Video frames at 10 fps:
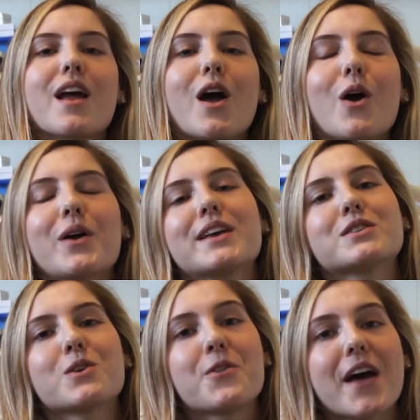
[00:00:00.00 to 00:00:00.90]
Okay,
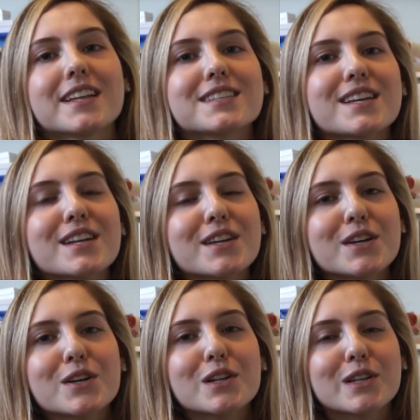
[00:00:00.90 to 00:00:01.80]
so that's gonna
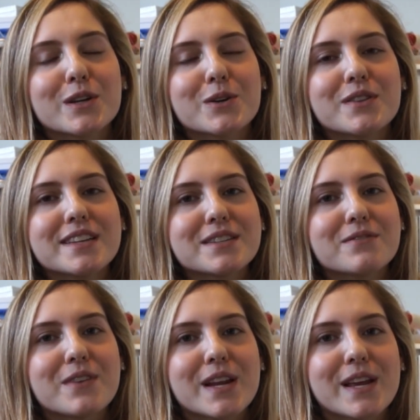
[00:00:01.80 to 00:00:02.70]
conclude this
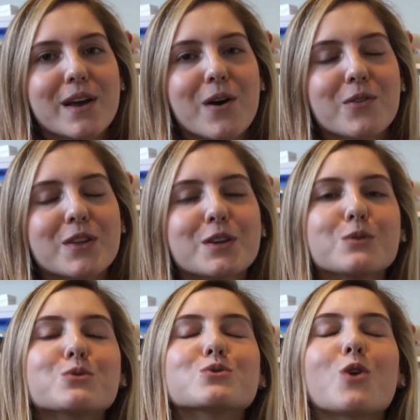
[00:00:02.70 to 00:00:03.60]
video. Thank you
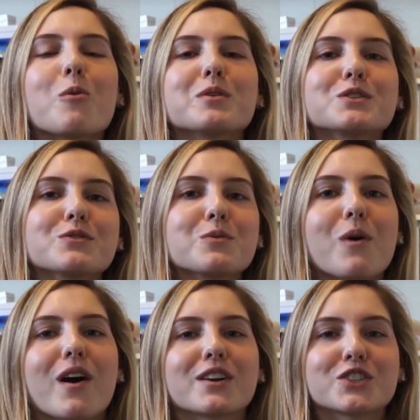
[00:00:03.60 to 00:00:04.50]
so much for
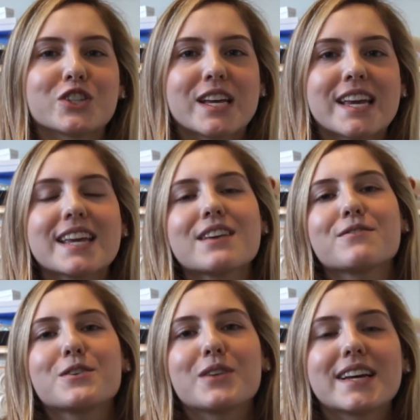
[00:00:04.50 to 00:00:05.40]
watching. If
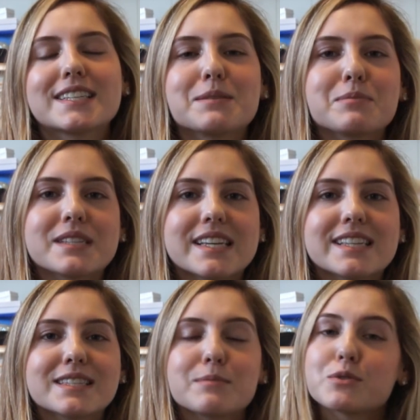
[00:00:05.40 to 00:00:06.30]
you liked it, please
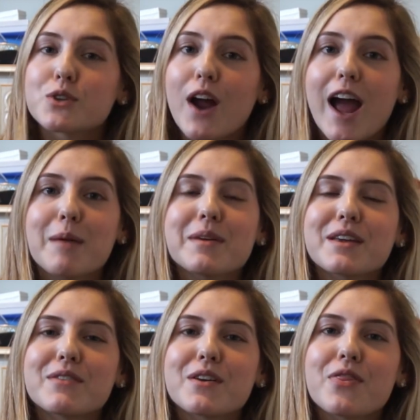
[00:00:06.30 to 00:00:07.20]
subscribe and
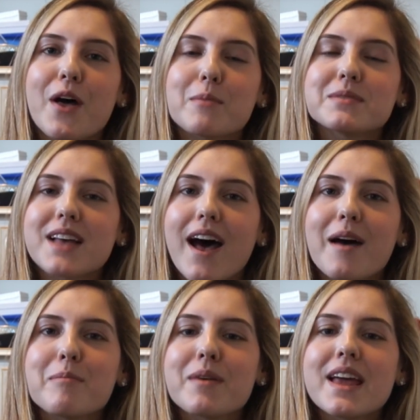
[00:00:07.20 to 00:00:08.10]
give it a thumbs
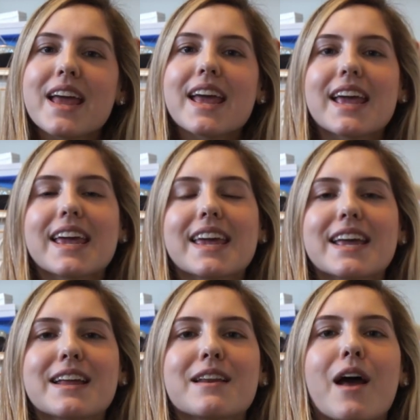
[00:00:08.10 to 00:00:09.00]
up.
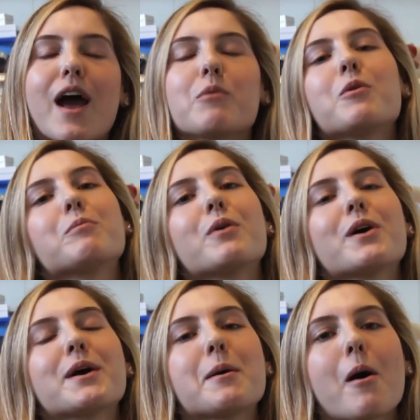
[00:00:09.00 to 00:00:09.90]
And I will
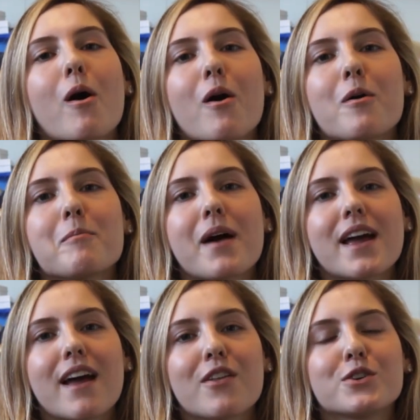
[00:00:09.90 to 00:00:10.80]
put all my
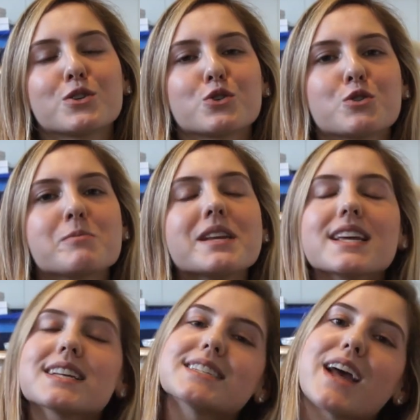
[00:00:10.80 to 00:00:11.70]
other social
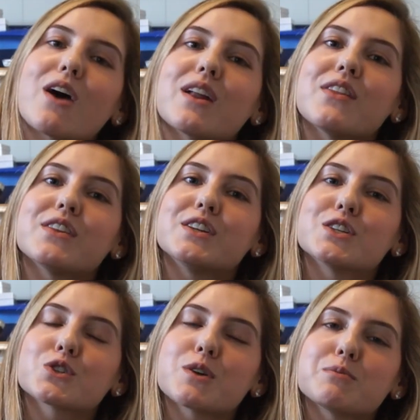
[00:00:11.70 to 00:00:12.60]
medias down in the
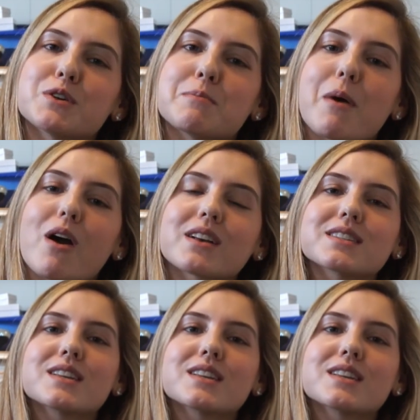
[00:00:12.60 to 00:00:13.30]
description box.